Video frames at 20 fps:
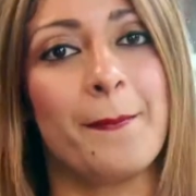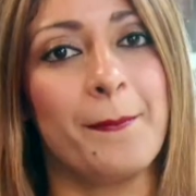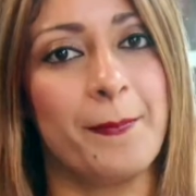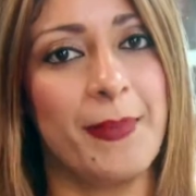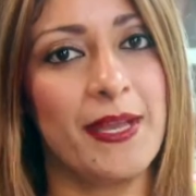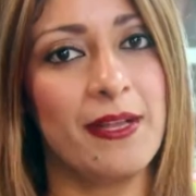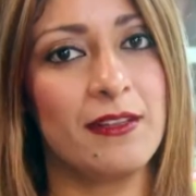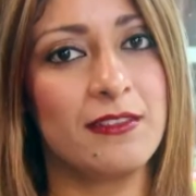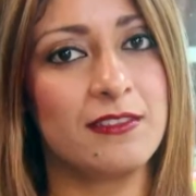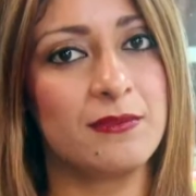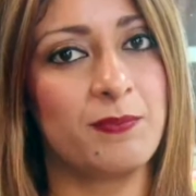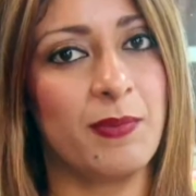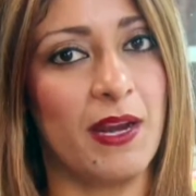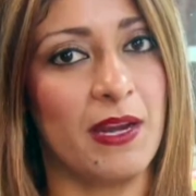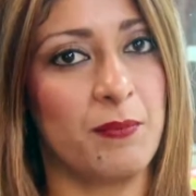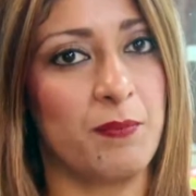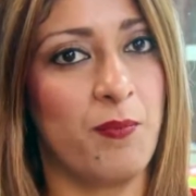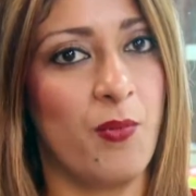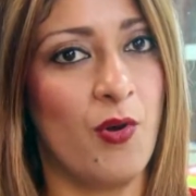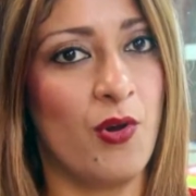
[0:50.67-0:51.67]
built
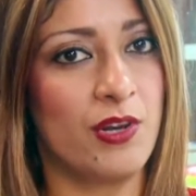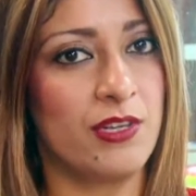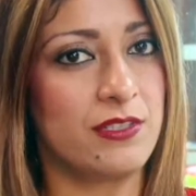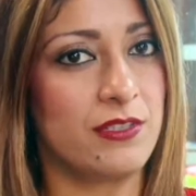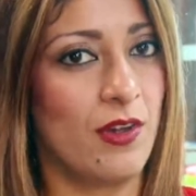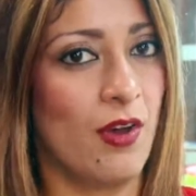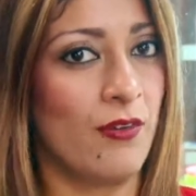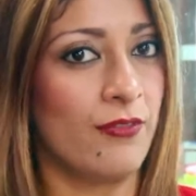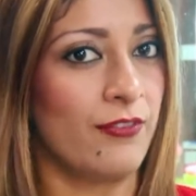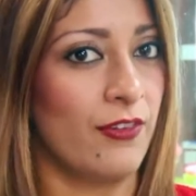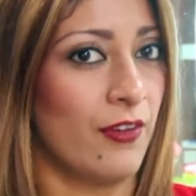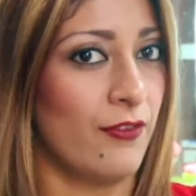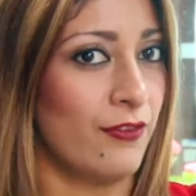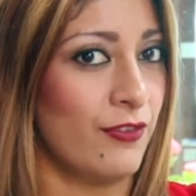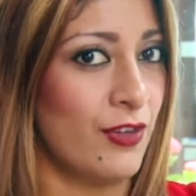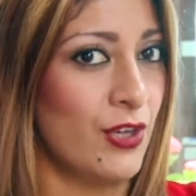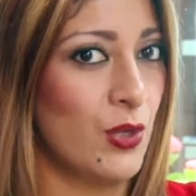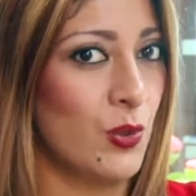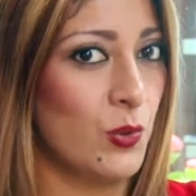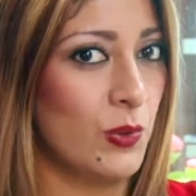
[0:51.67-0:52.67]
by
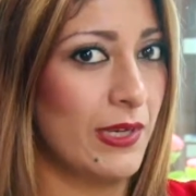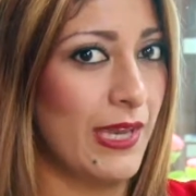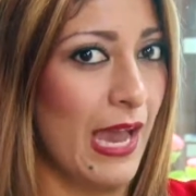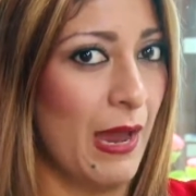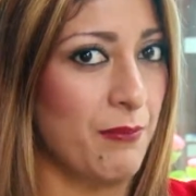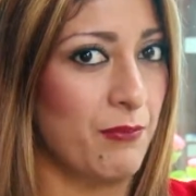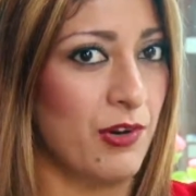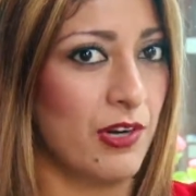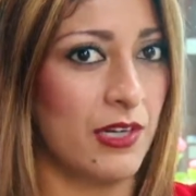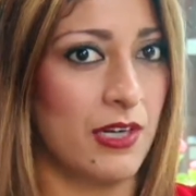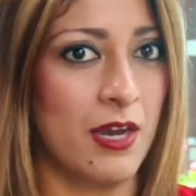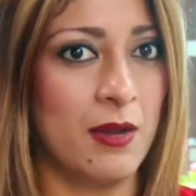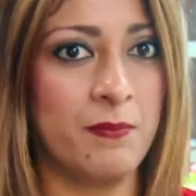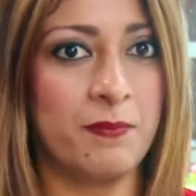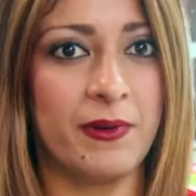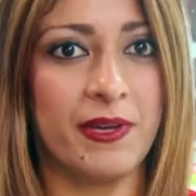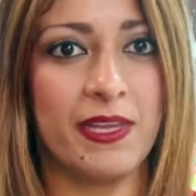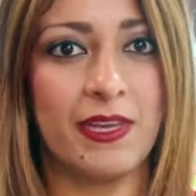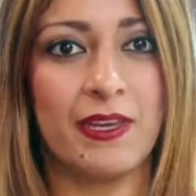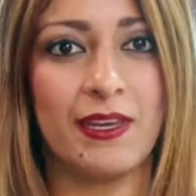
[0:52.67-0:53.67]
point-of-view camera
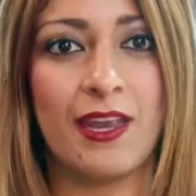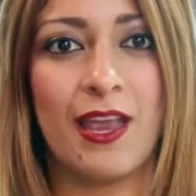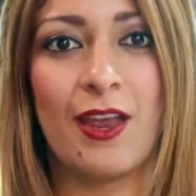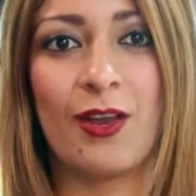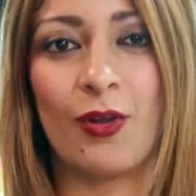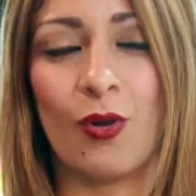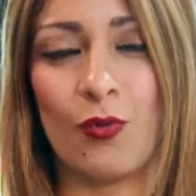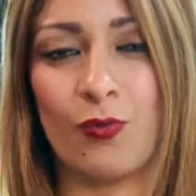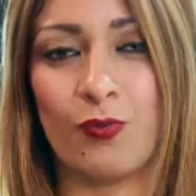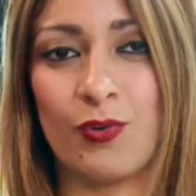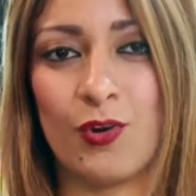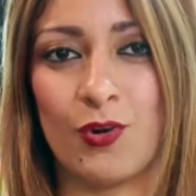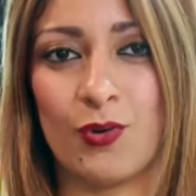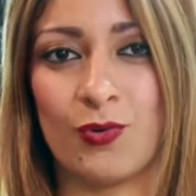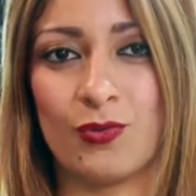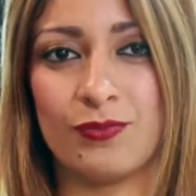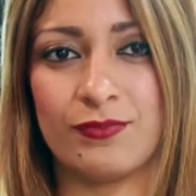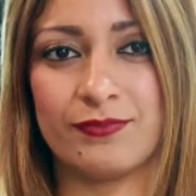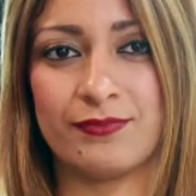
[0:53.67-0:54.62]
company GoPro.